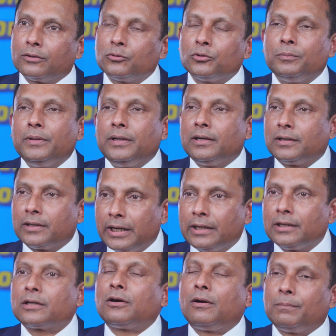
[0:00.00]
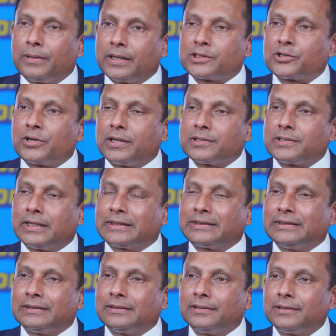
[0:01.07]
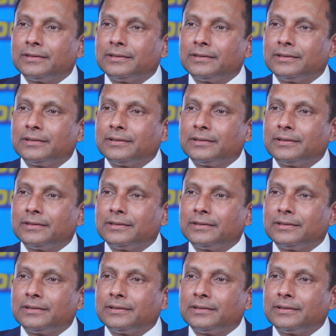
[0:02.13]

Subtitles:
could be again a complex transaction.